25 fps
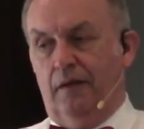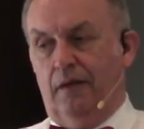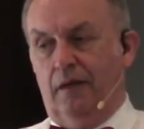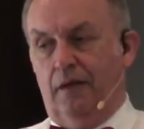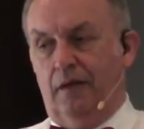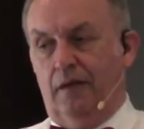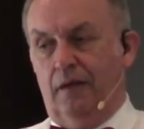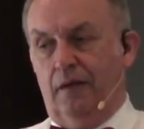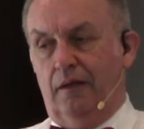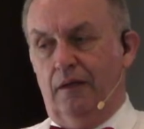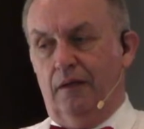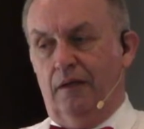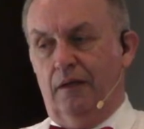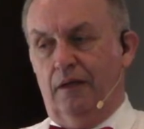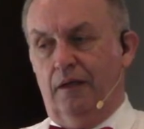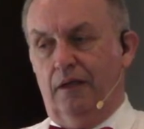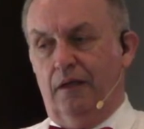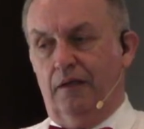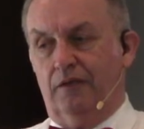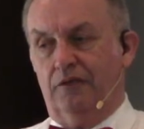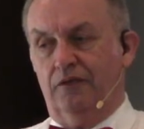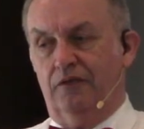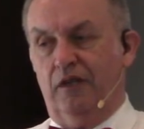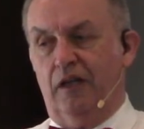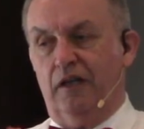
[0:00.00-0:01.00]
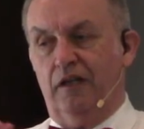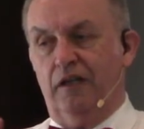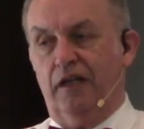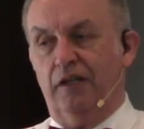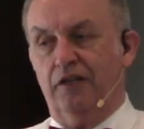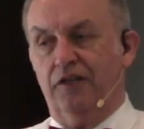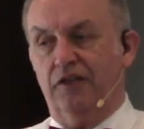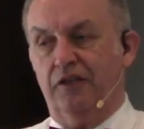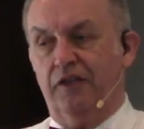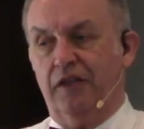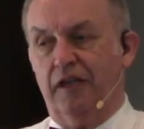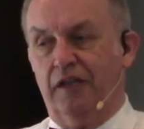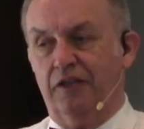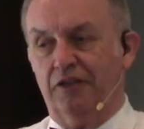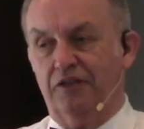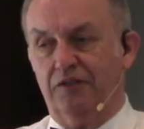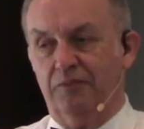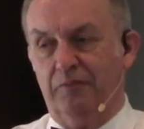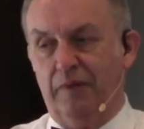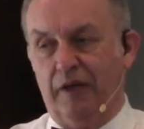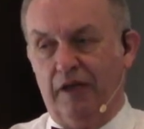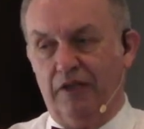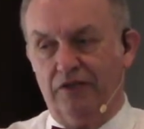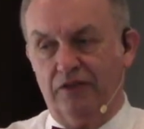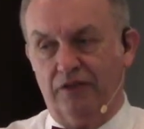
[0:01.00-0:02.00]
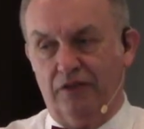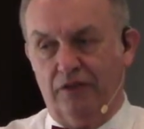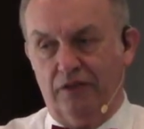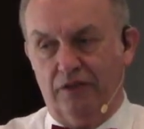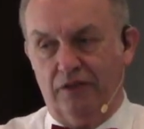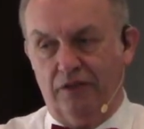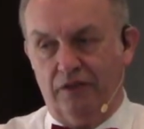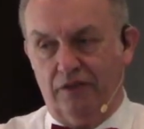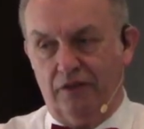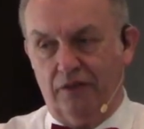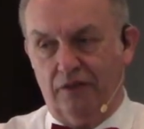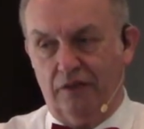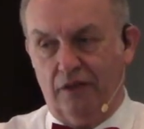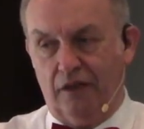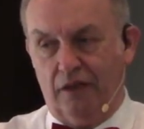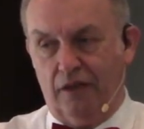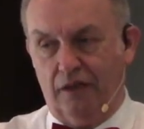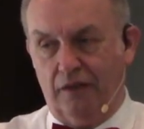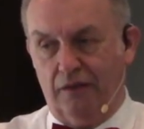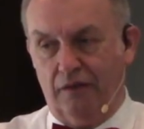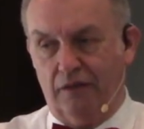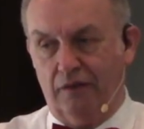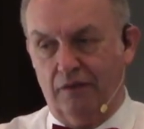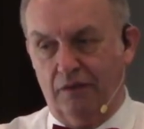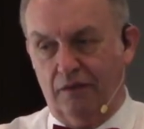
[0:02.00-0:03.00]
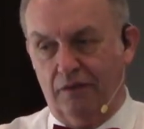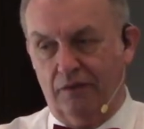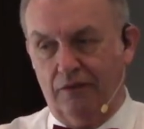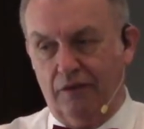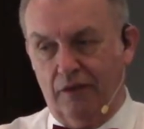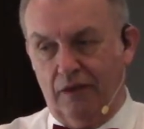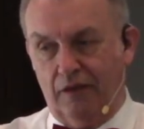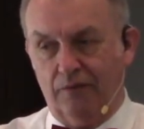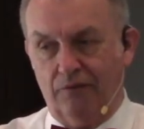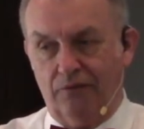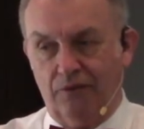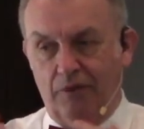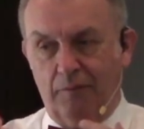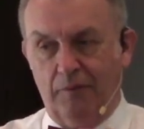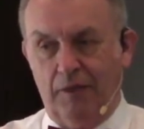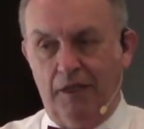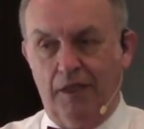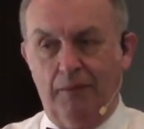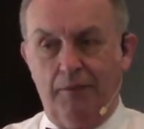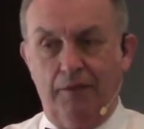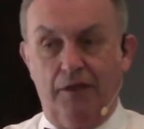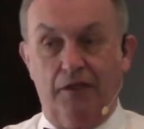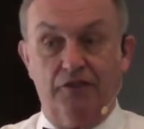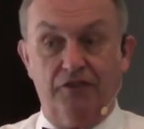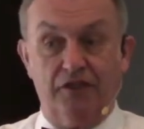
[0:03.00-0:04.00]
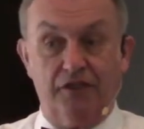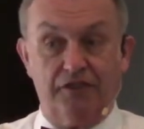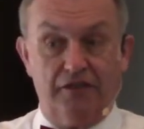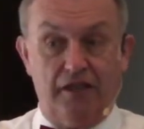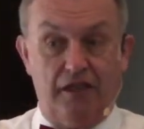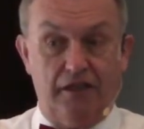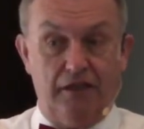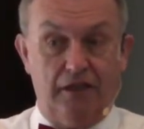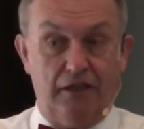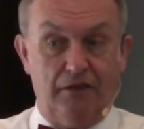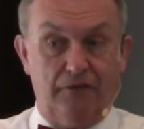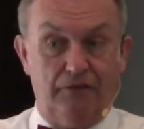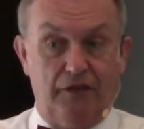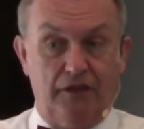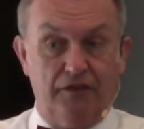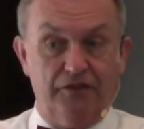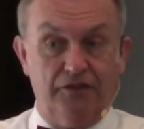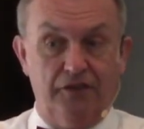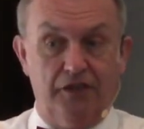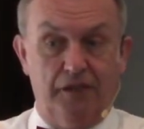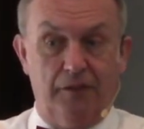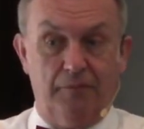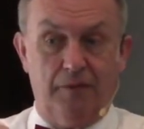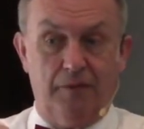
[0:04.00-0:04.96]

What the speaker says: it's not like you get a special thing from him and it just identifies